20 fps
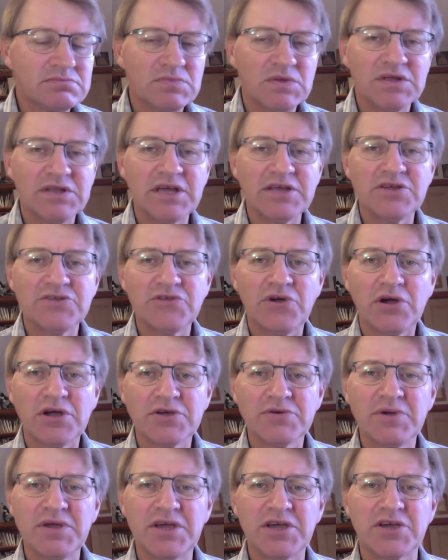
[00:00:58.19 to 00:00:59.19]
Now the
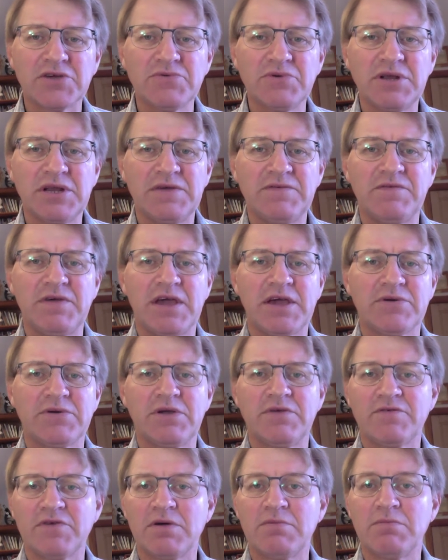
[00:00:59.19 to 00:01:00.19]
diarrhea can really
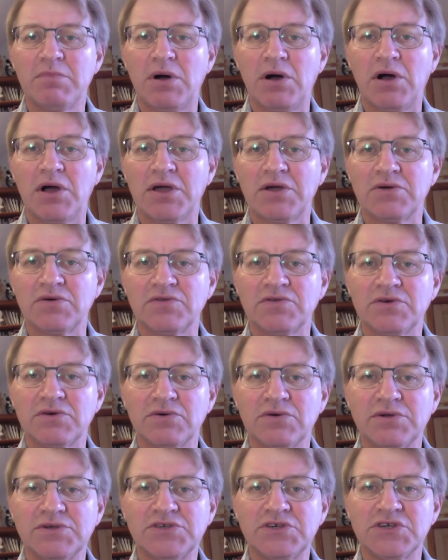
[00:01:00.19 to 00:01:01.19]
vary from mild
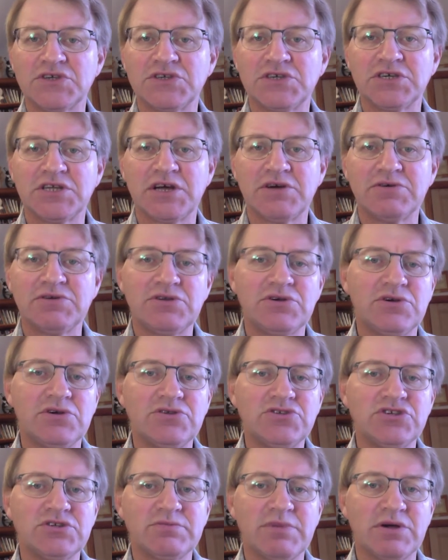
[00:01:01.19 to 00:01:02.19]
or just, you know, an
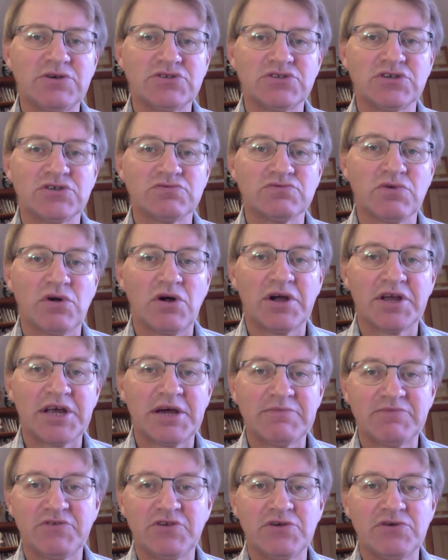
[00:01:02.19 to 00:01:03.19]
urgent motion right
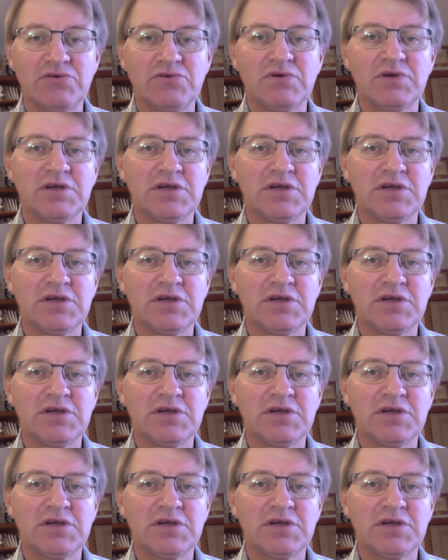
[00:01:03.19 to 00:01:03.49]
up to